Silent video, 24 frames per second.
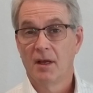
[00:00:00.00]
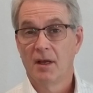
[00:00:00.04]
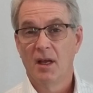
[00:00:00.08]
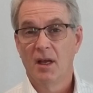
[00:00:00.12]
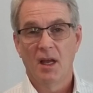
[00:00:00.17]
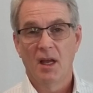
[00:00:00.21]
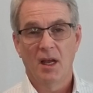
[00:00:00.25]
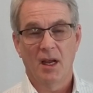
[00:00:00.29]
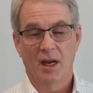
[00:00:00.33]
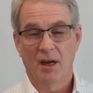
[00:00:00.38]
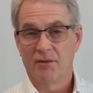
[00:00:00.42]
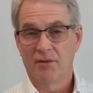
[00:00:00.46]

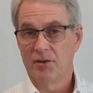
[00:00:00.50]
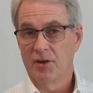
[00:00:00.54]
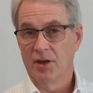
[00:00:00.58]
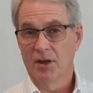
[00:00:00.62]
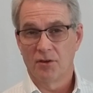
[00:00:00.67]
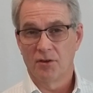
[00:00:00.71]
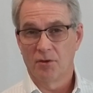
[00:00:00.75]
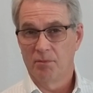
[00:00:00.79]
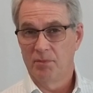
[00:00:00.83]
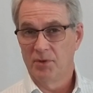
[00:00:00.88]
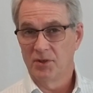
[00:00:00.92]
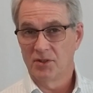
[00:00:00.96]
Every
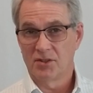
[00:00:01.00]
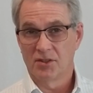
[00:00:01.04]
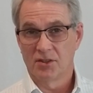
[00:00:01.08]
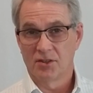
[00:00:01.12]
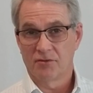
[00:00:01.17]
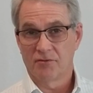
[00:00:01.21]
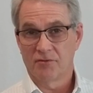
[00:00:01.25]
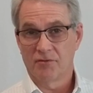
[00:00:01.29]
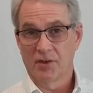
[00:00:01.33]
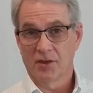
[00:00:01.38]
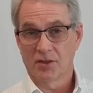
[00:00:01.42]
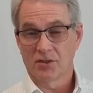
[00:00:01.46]
other business
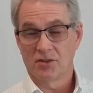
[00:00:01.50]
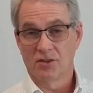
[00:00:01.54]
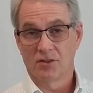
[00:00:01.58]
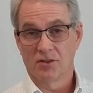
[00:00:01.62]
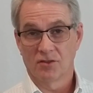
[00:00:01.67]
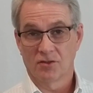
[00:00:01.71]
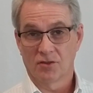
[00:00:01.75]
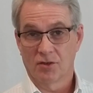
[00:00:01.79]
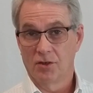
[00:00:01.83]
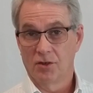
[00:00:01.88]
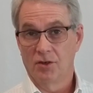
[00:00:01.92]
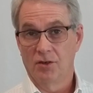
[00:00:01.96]
function
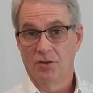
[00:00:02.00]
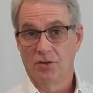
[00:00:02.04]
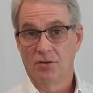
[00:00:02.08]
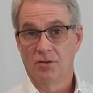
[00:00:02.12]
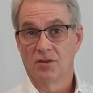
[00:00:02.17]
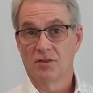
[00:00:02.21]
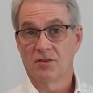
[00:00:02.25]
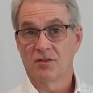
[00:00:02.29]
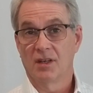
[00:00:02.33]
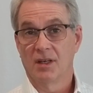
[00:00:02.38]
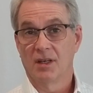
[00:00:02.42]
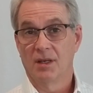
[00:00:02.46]
is going to do the
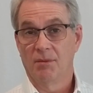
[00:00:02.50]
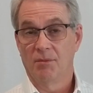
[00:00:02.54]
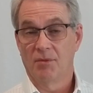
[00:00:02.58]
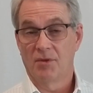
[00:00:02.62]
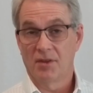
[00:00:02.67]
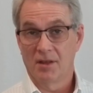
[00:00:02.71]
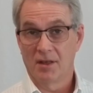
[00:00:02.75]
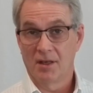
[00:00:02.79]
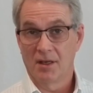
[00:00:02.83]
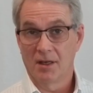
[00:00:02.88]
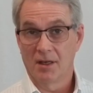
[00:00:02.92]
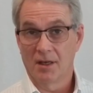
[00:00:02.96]
same
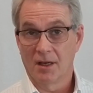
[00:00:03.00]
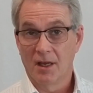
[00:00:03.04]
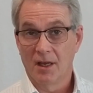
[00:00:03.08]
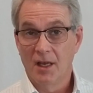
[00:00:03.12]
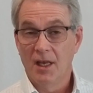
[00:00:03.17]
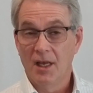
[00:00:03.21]
thing.